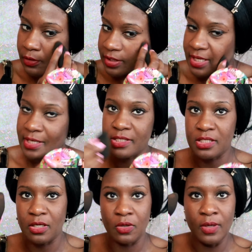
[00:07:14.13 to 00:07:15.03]
Okay,
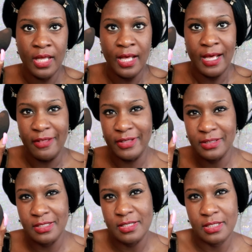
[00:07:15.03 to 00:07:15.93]
so I
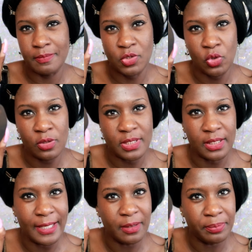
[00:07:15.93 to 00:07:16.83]
think this absorbs
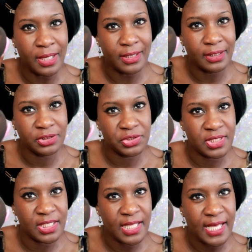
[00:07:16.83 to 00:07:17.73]
a lot of product. You
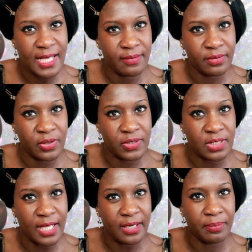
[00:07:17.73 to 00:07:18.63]
see that? There
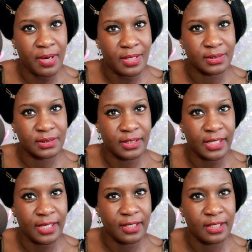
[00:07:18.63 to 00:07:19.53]
is a lot of product in
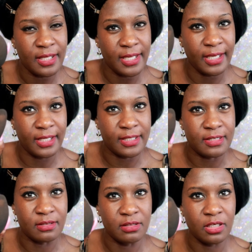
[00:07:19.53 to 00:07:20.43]
there,
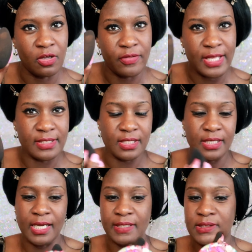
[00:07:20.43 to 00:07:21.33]
and you know, that
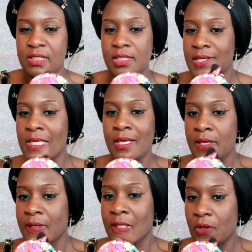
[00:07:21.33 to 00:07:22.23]
did not
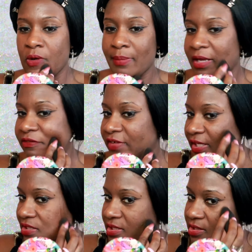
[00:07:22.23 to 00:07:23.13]
go on my
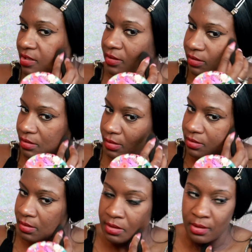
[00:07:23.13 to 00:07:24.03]
face.
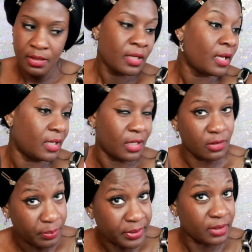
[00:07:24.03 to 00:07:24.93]

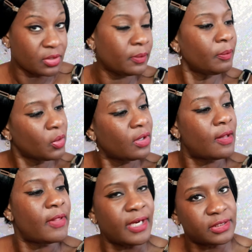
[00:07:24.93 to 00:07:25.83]
I'll put a little bit more
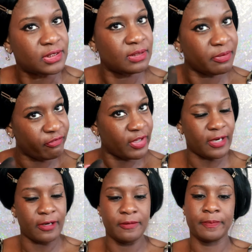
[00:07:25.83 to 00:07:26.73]
on there, just to be
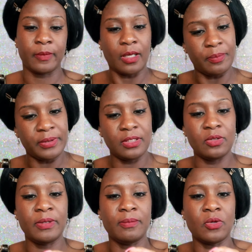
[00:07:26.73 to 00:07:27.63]
fair. I'll put a
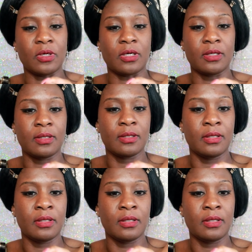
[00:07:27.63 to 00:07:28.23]
little bit more.